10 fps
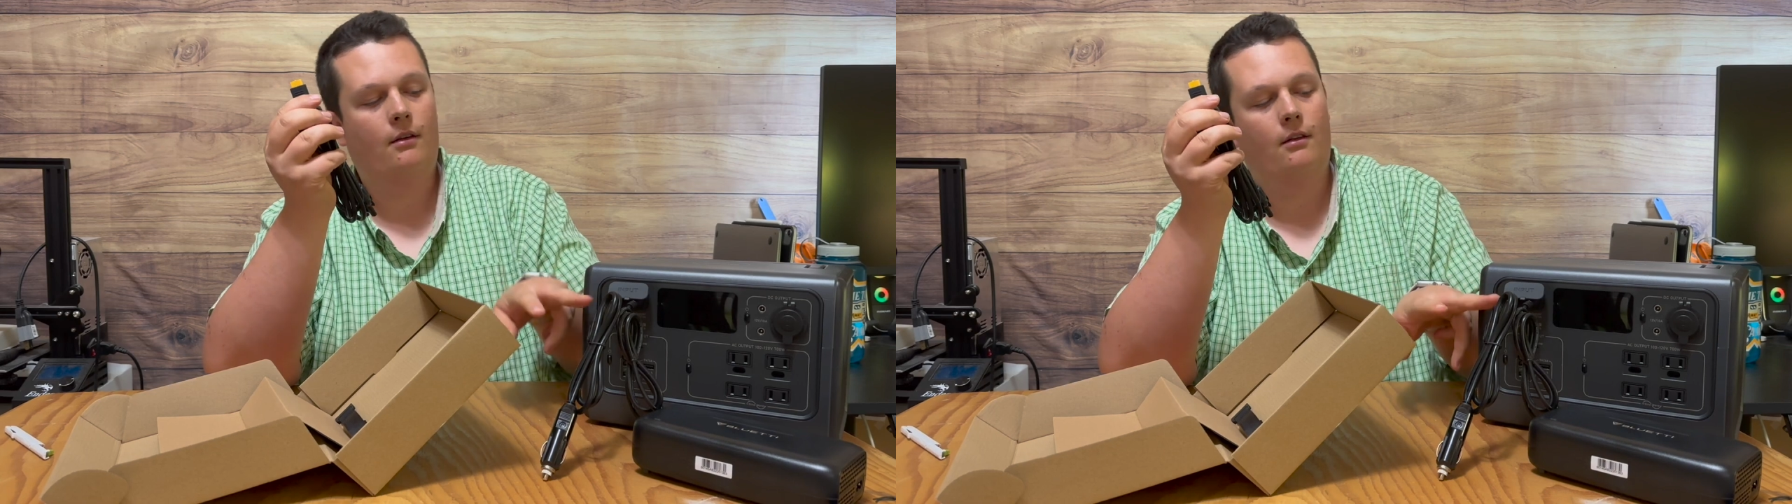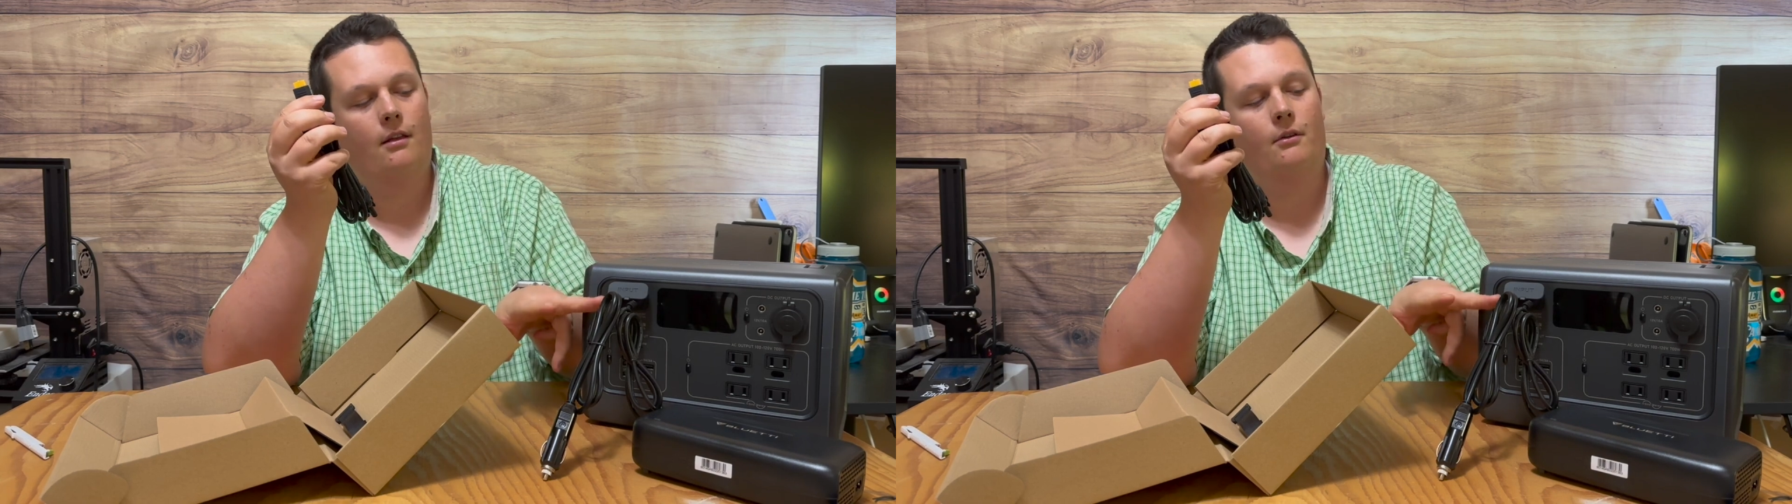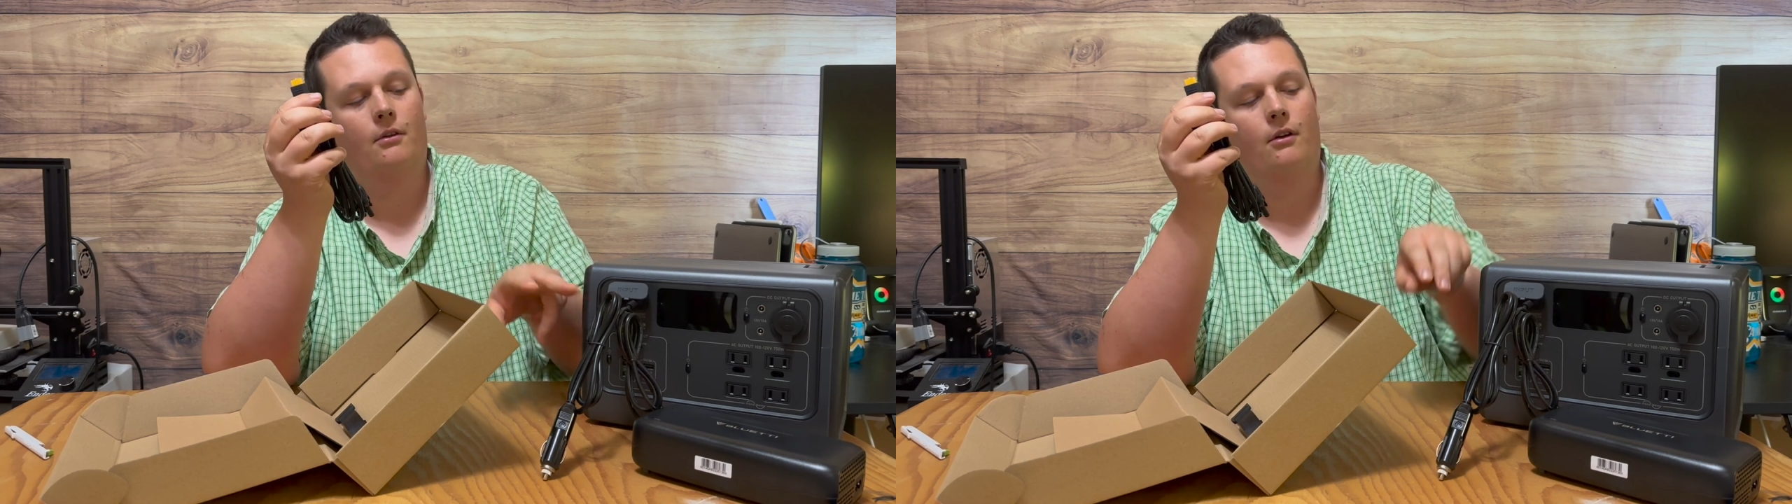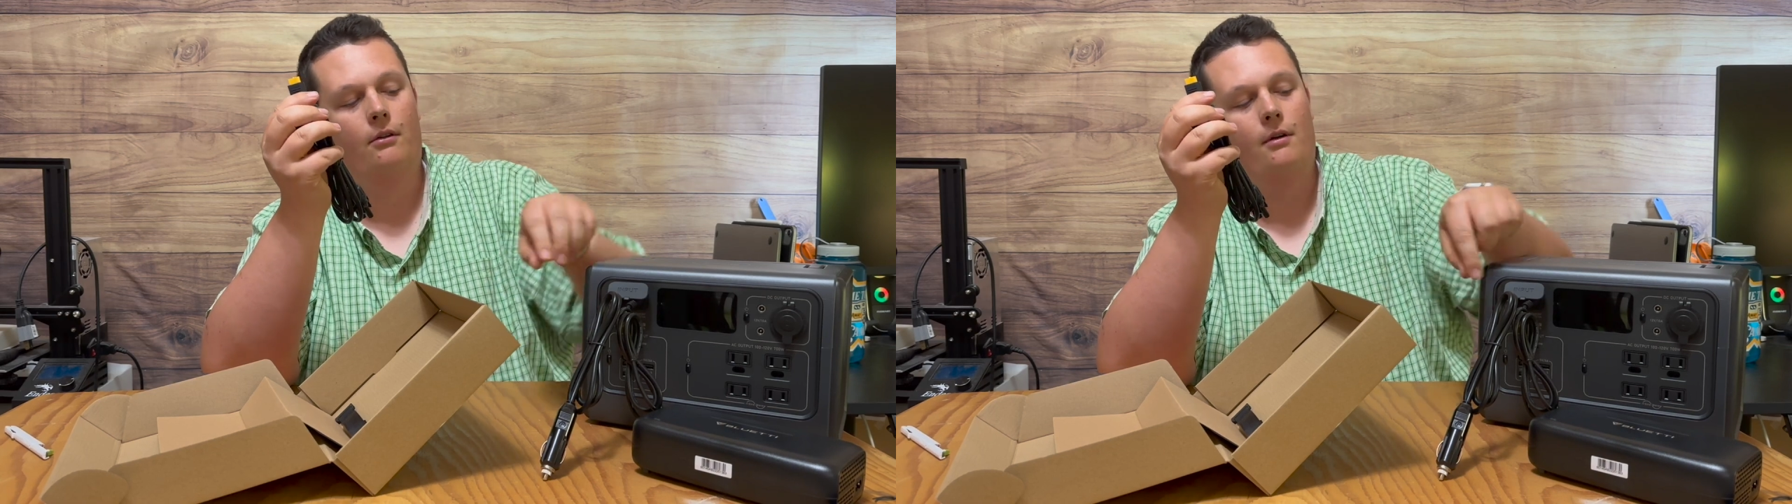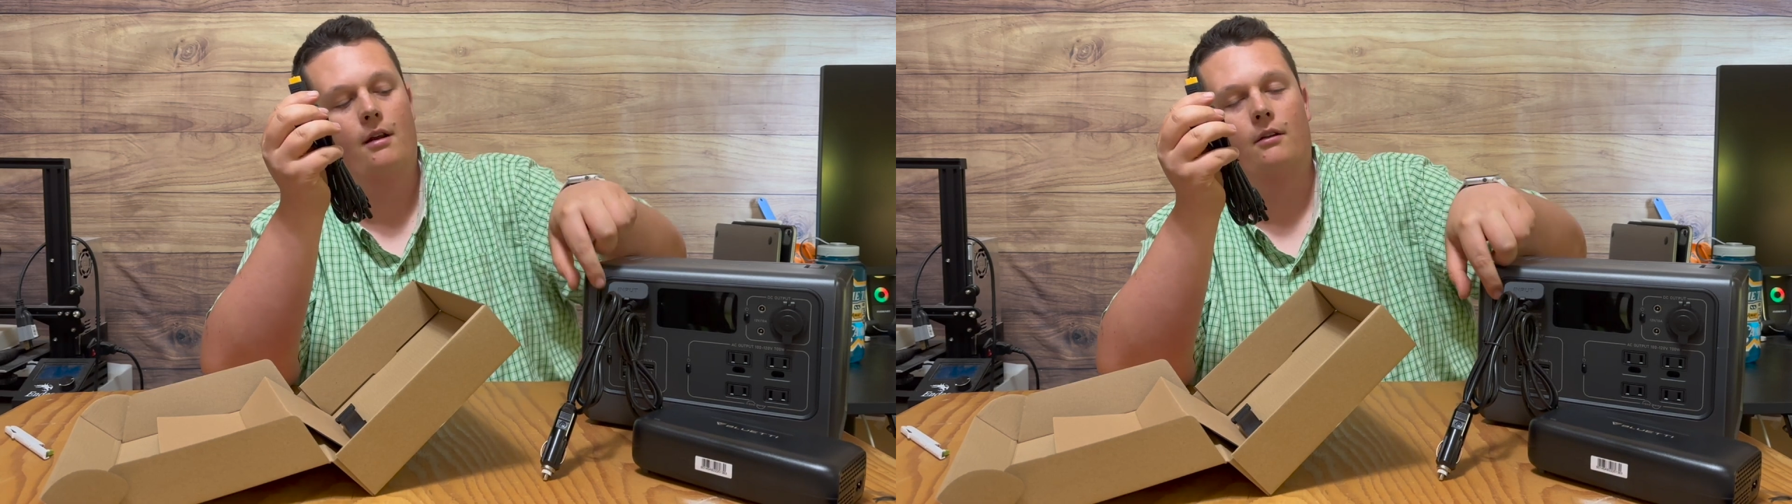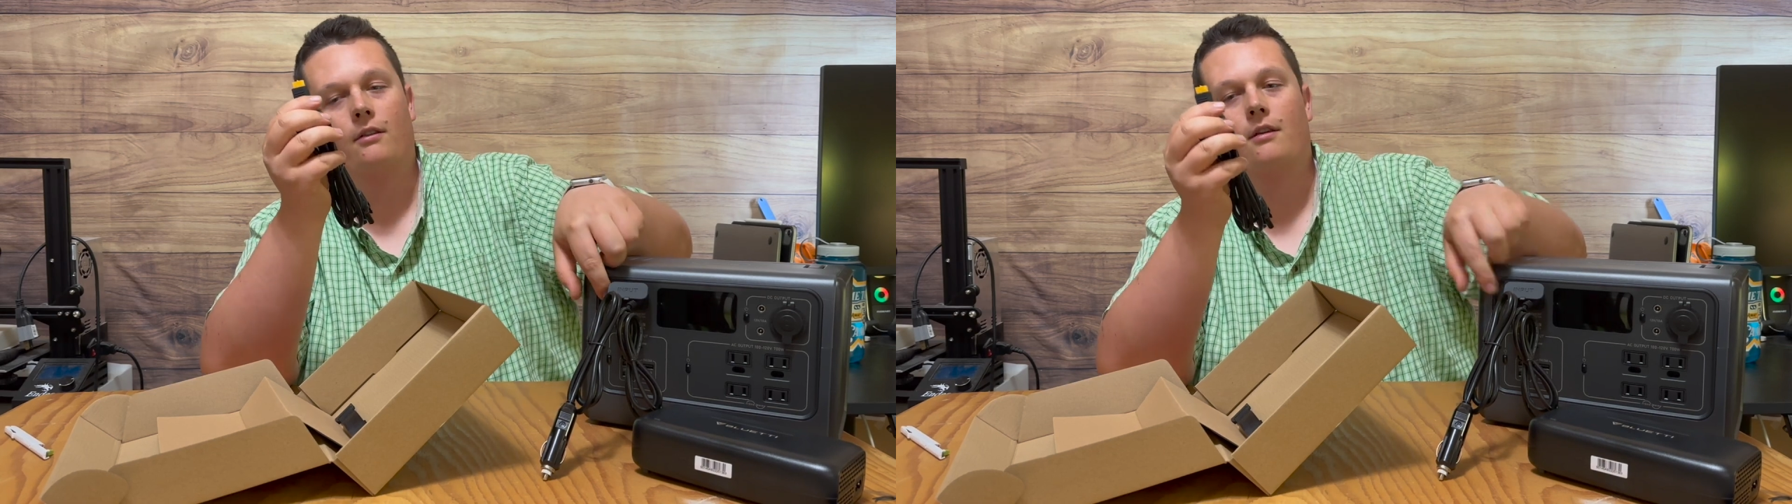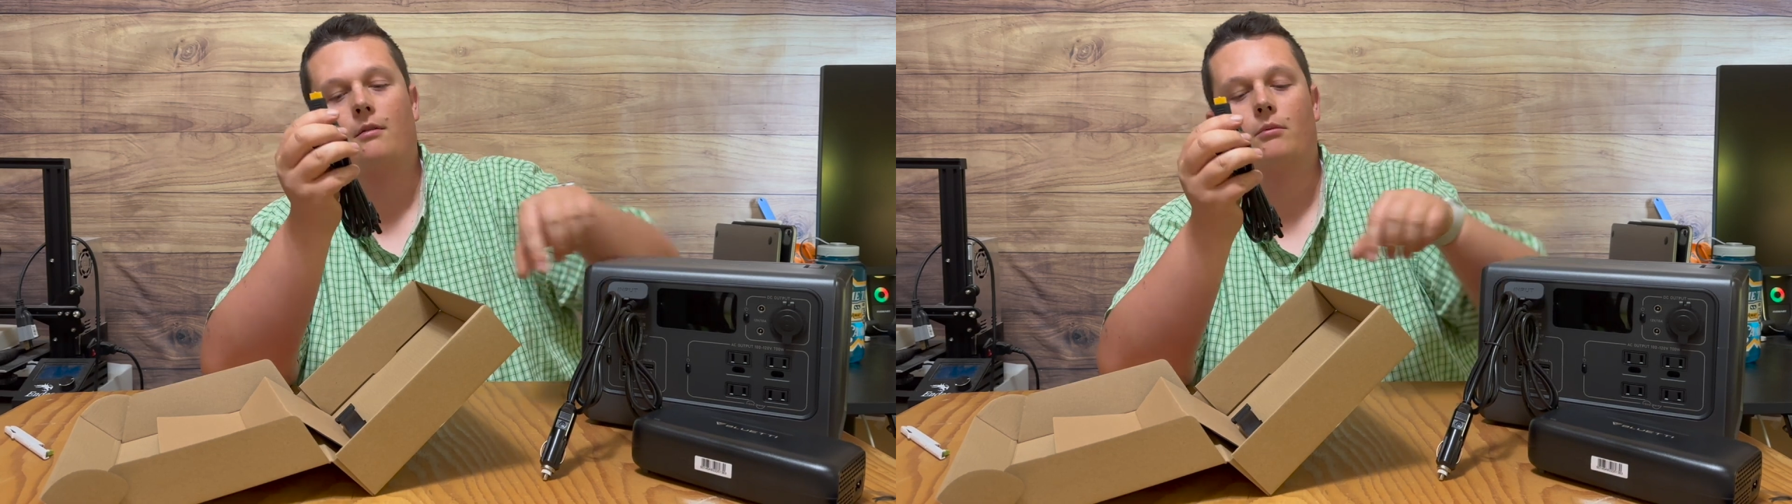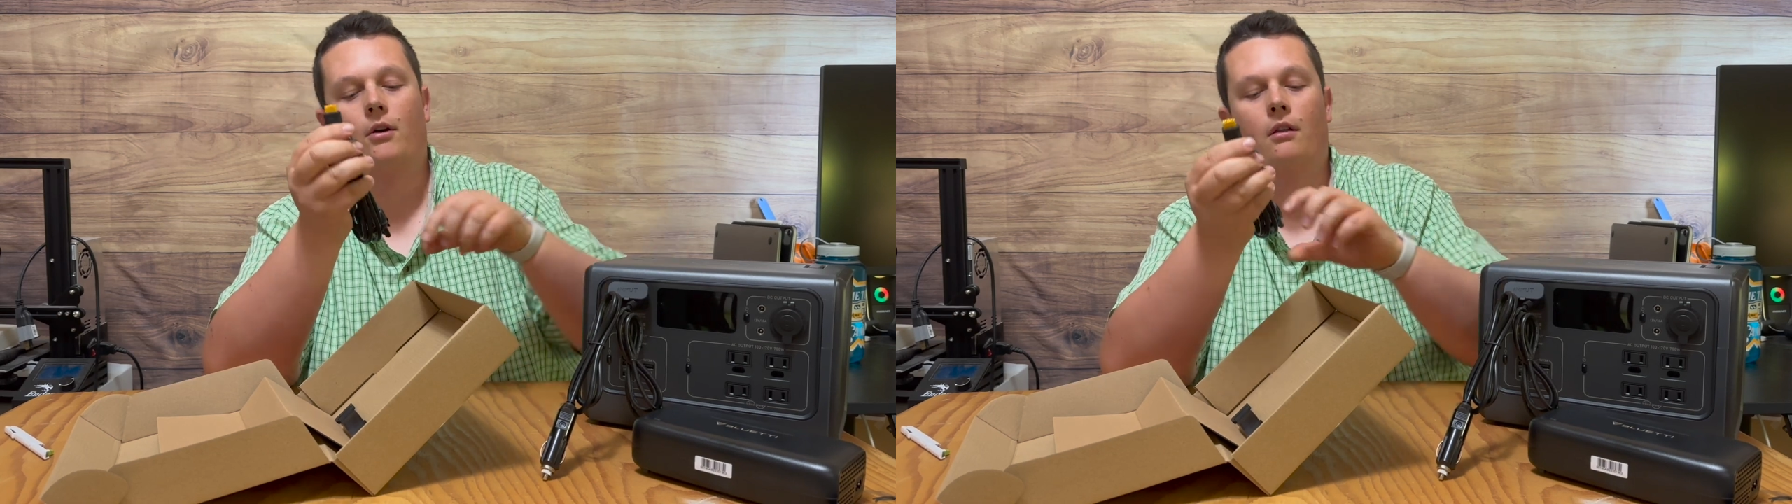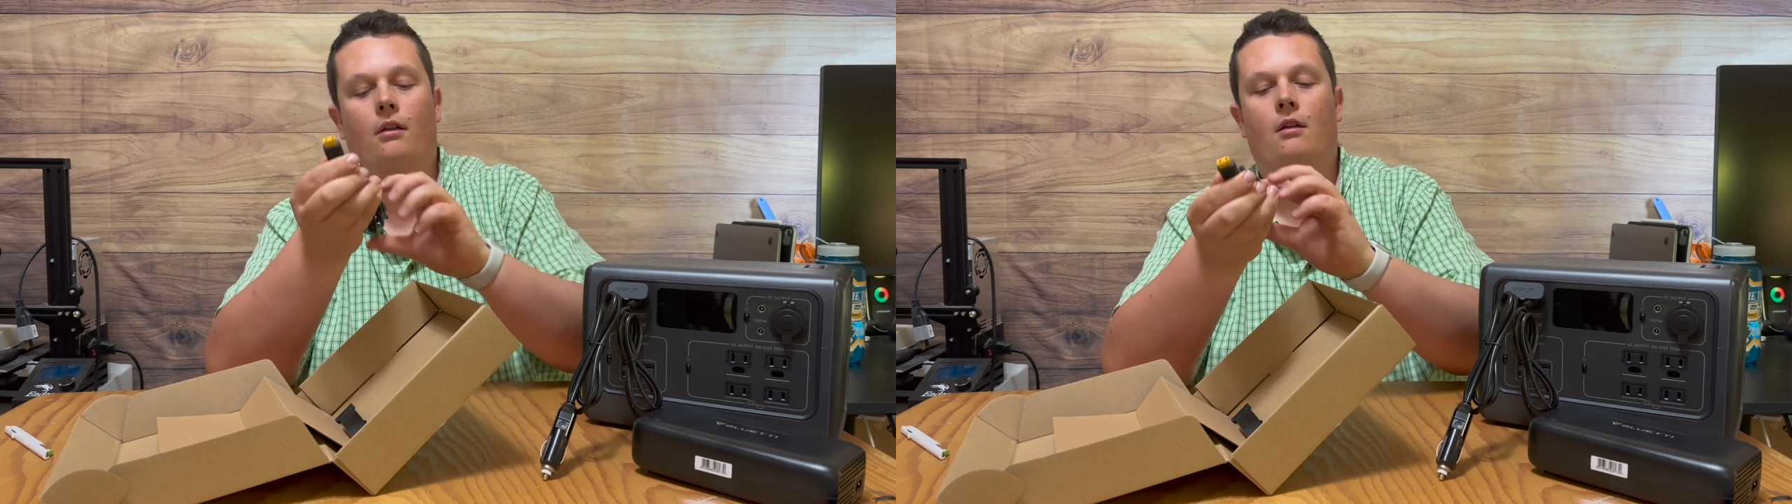that will go right into the input,